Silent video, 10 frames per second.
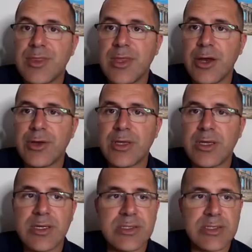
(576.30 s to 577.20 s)
There
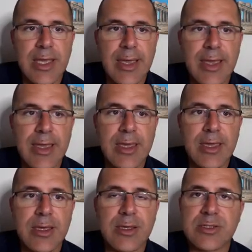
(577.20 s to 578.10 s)
is
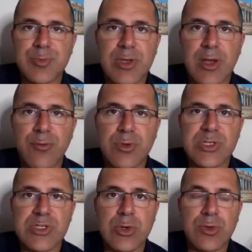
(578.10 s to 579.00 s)
a spin-off,
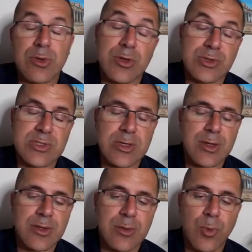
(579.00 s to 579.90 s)

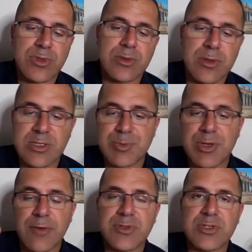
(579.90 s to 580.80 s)
the
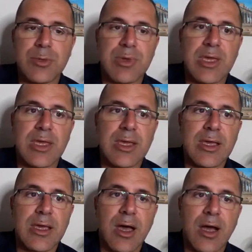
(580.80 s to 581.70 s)
spin-off is going to be
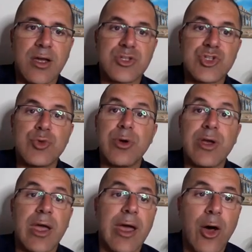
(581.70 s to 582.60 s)
consumer
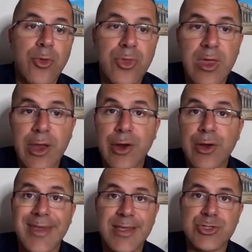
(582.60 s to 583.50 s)
healthcare
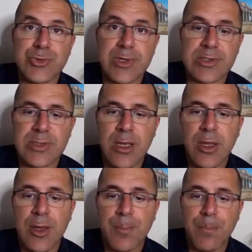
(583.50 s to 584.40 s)
interest
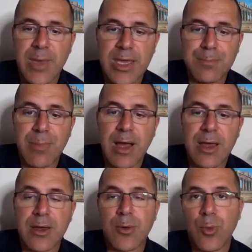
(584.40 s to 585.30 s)
made
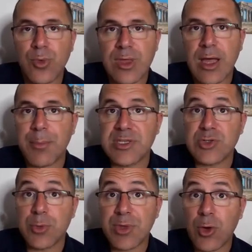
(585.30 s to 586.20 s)
by, the company is
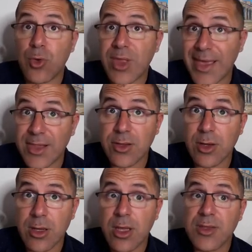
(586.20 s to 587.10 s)
going to be called
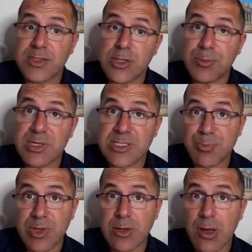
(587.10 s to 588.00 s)
Haleon. This is going to be a
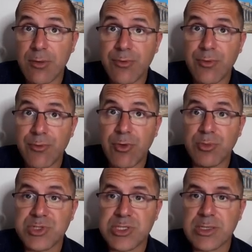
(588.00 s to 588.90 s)
spin-off
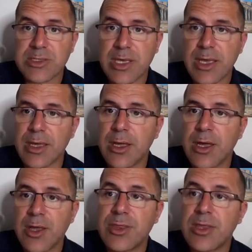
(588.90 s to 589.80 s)
from GSK.
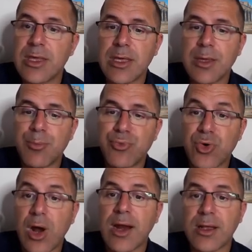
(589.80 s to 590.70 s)
The
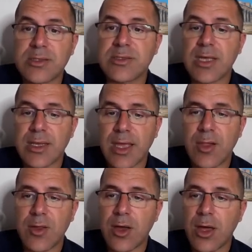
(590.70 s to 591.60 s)
products that
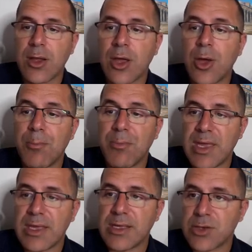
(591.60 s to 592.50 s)
Haleon
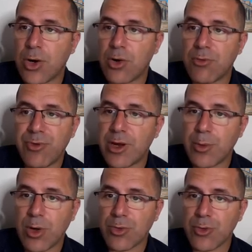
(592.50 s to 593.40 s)
makes are very
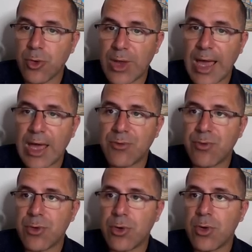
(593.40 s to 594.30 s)
well known:
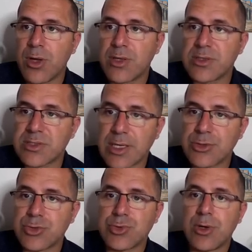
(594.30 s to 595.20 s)
Advil,
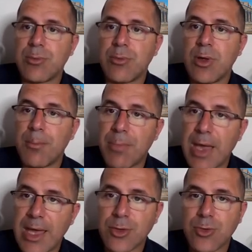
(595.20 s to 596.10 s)
Centrum,
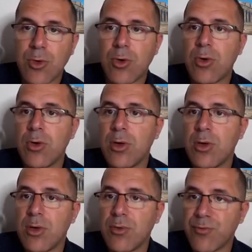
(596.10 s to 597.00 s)
Panadol,
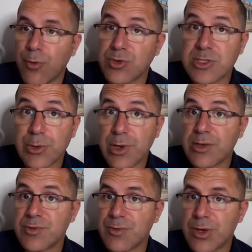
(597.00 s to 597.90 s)

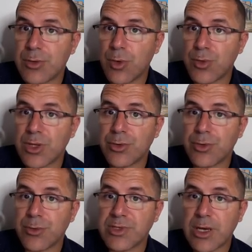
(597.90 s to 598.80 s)
Voltaren is very known here in
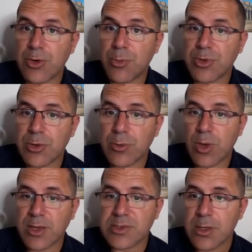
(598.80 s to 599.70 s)
Greece. I don't know about the
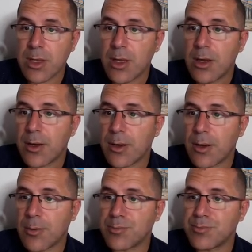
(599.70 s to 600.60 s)
US.
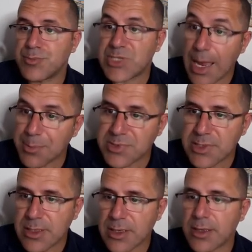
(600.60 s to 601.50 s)

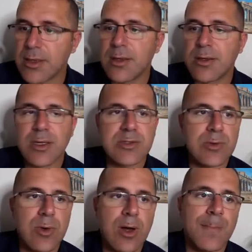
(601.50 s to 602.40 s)
Chapstick and
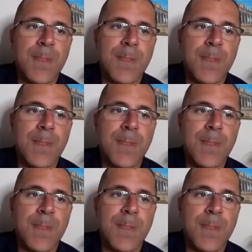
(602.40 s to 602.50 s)
so on.